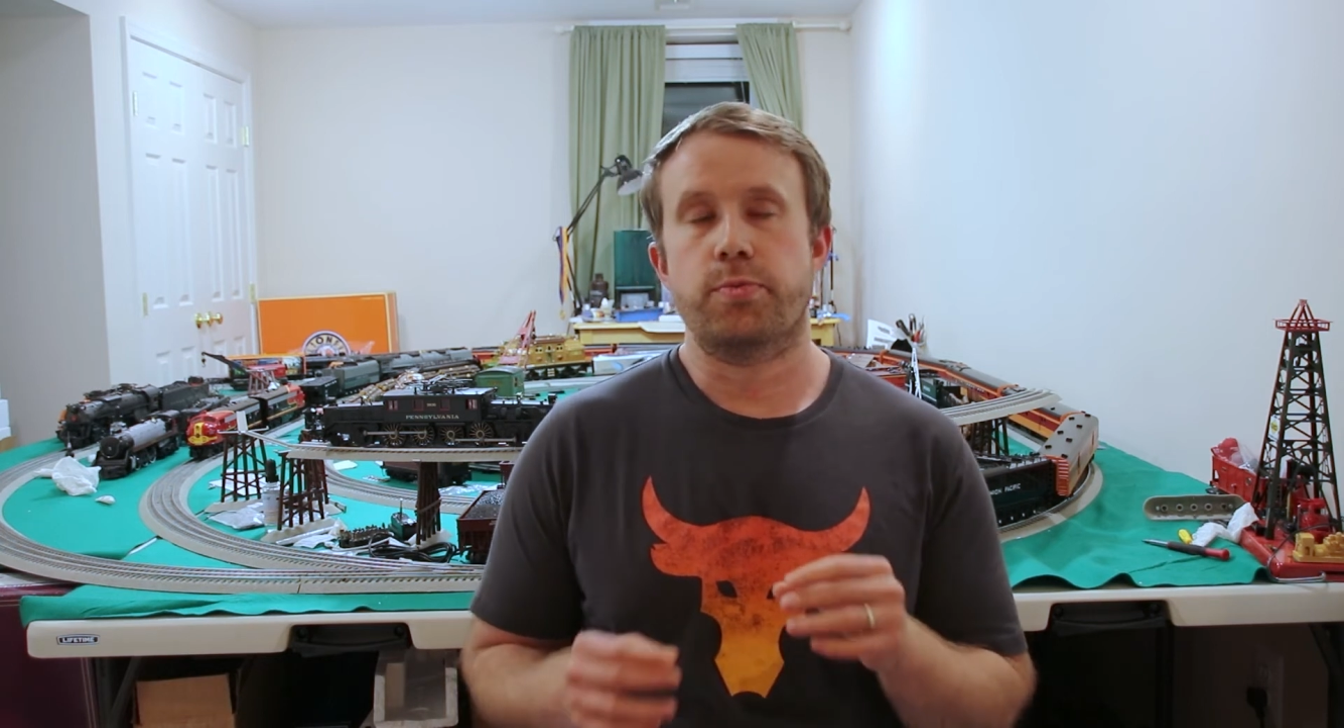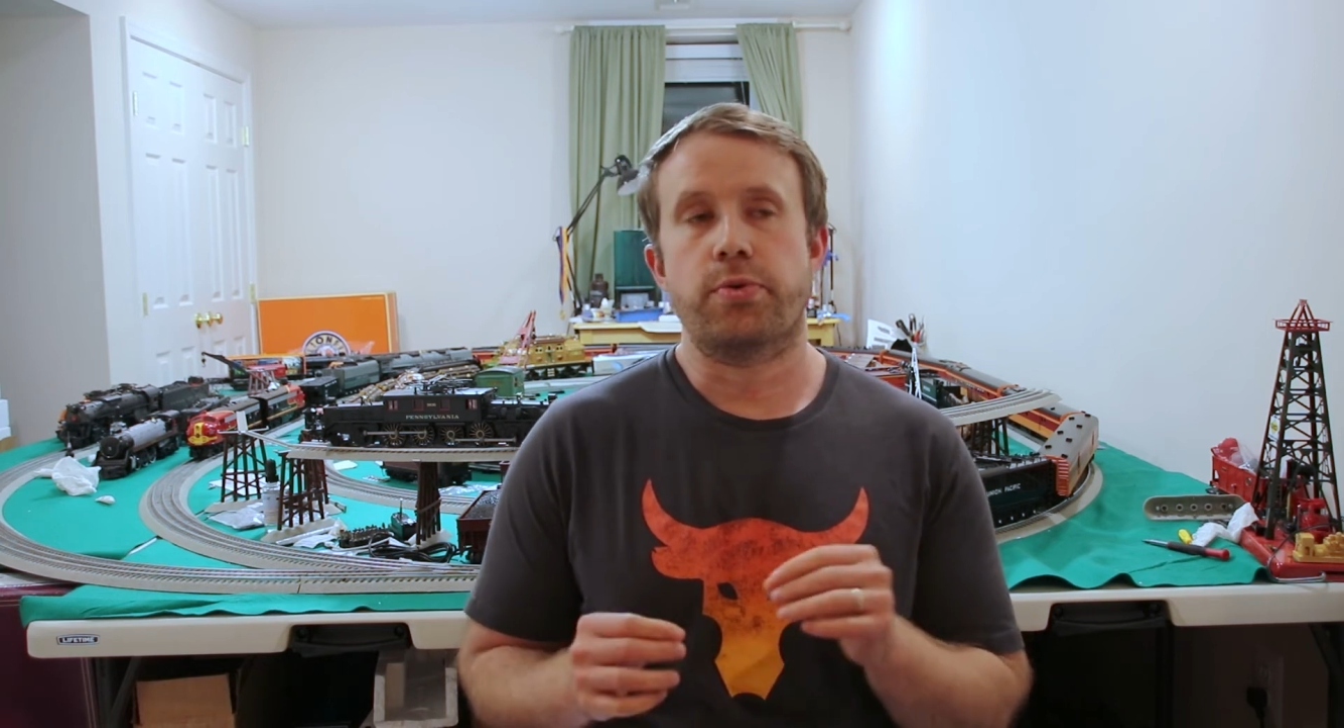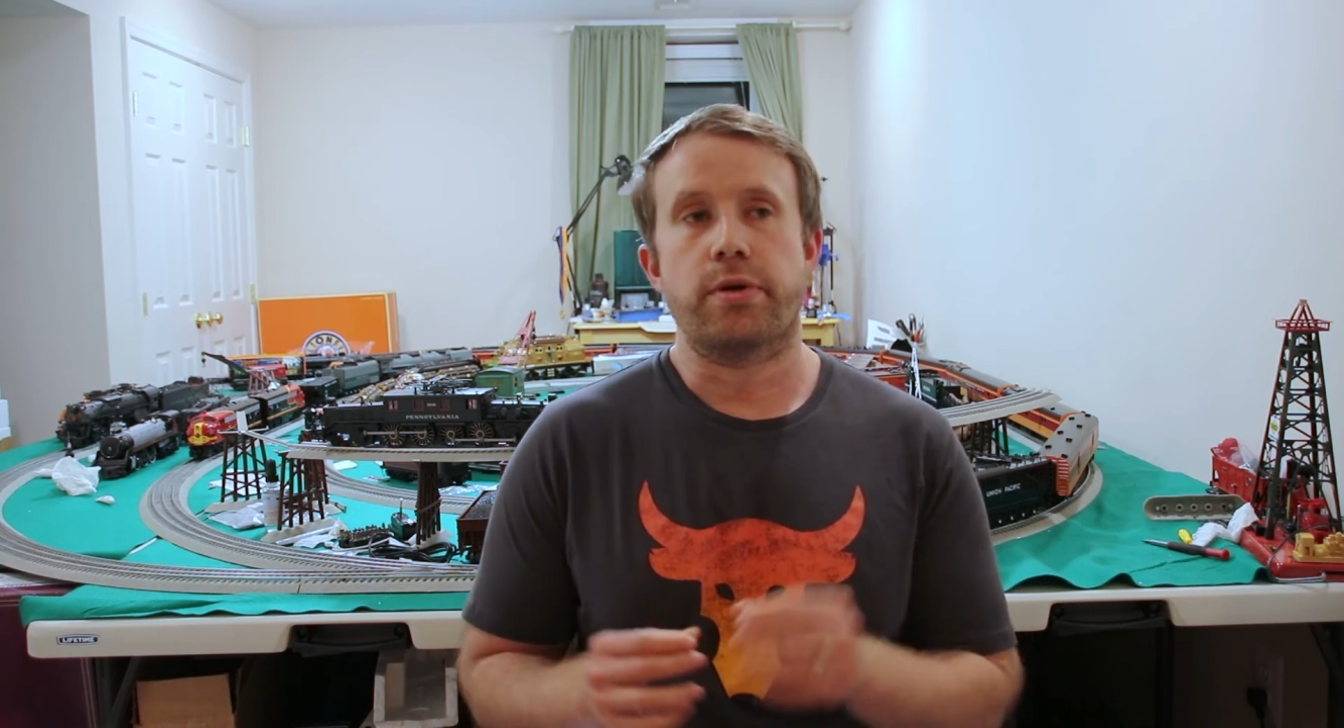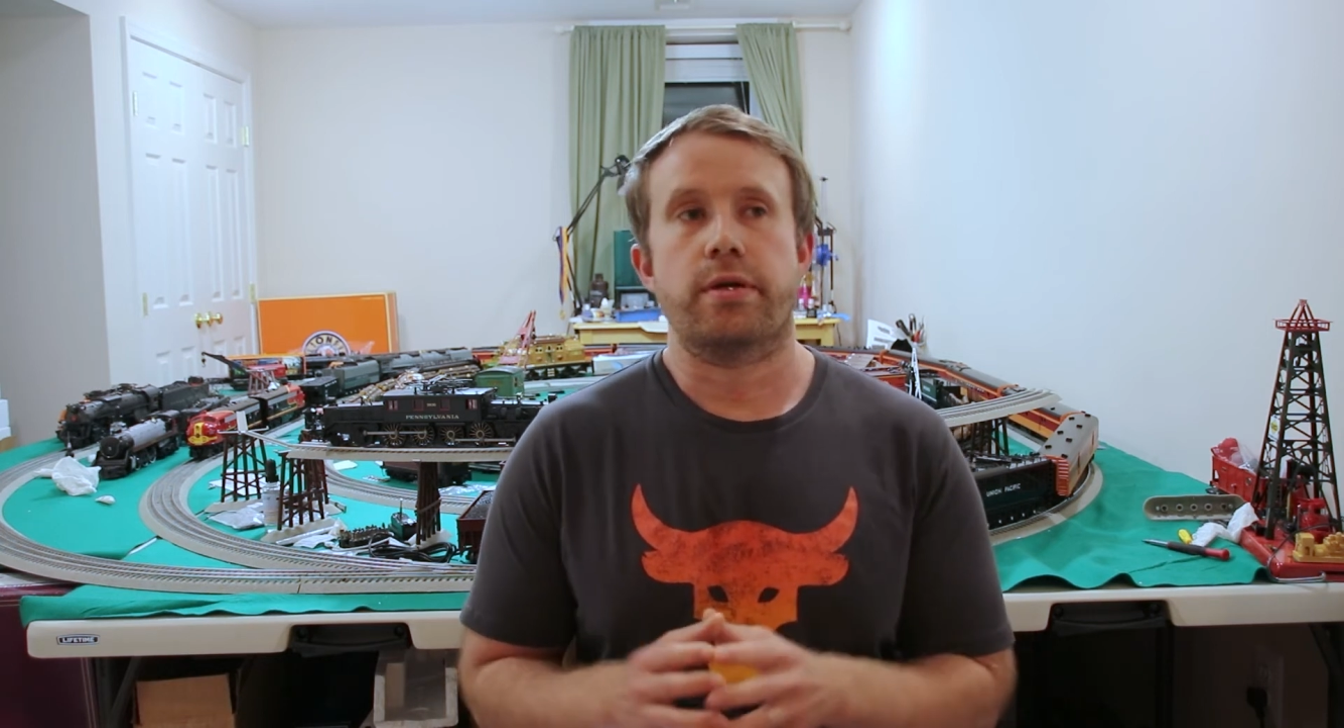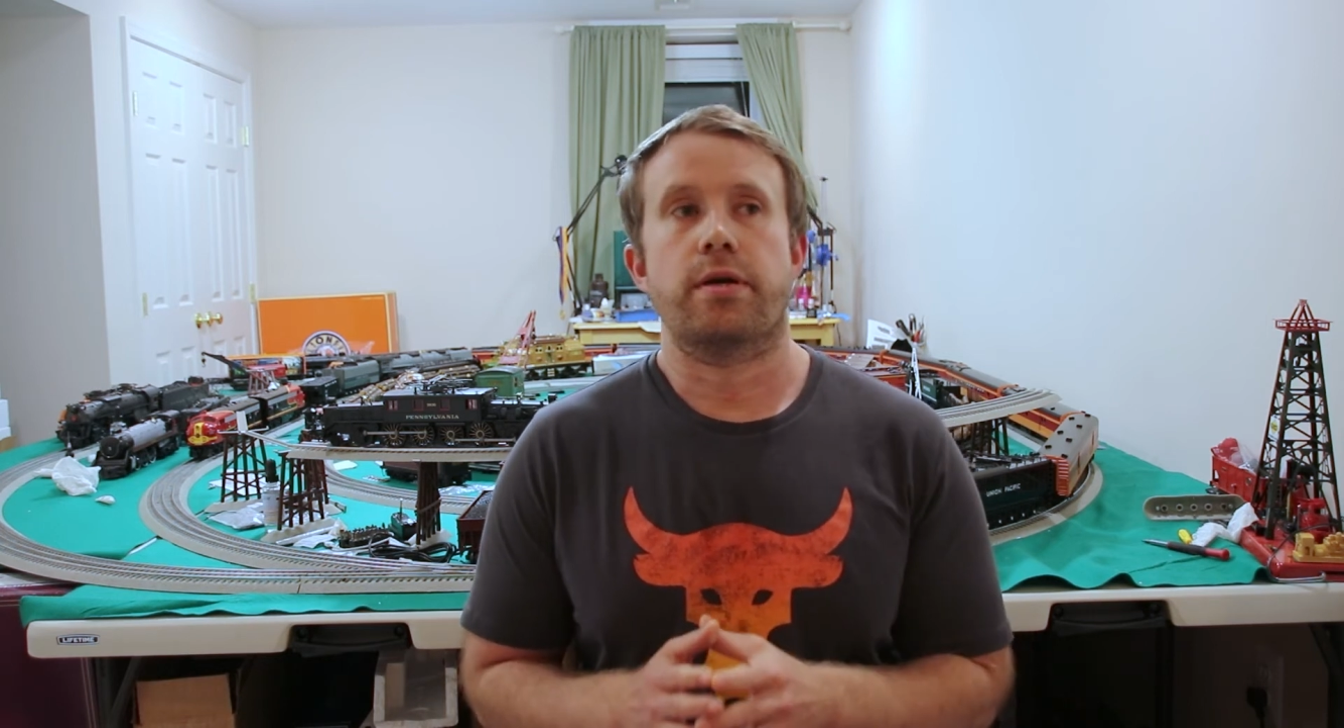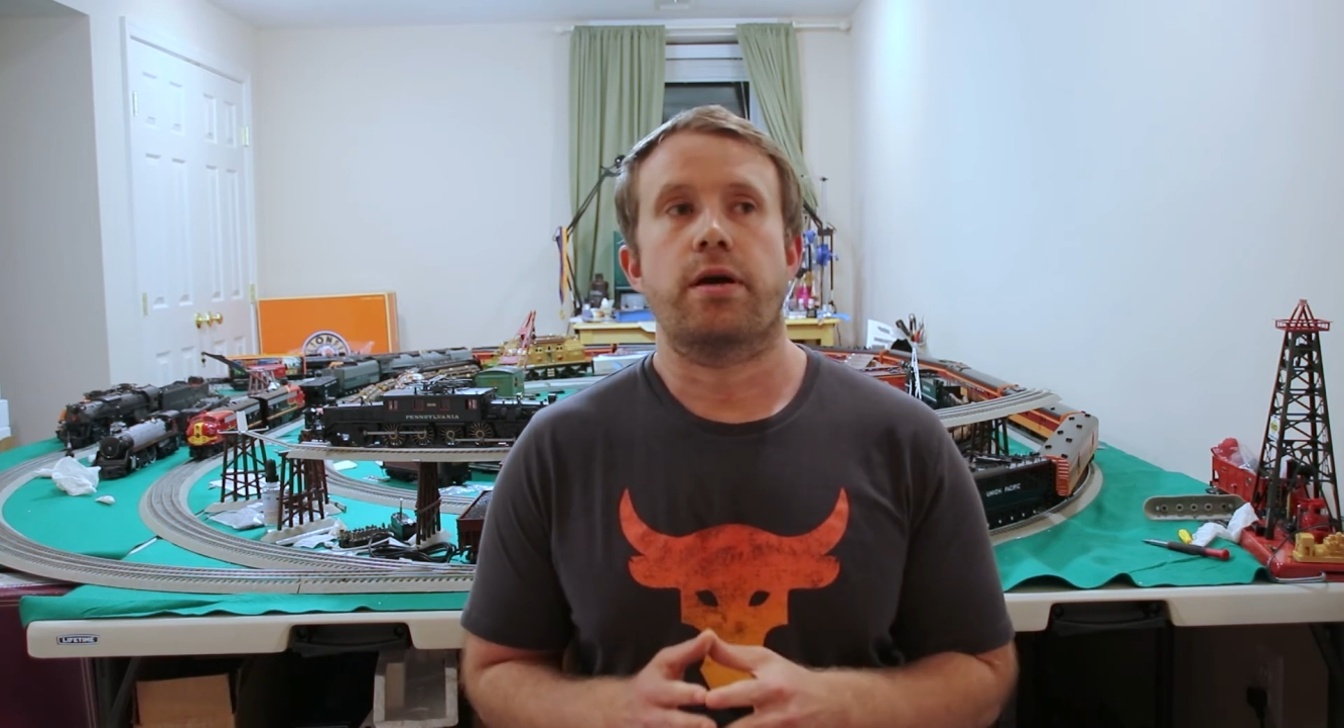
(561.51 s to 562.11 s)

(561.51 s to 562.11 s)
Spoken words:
point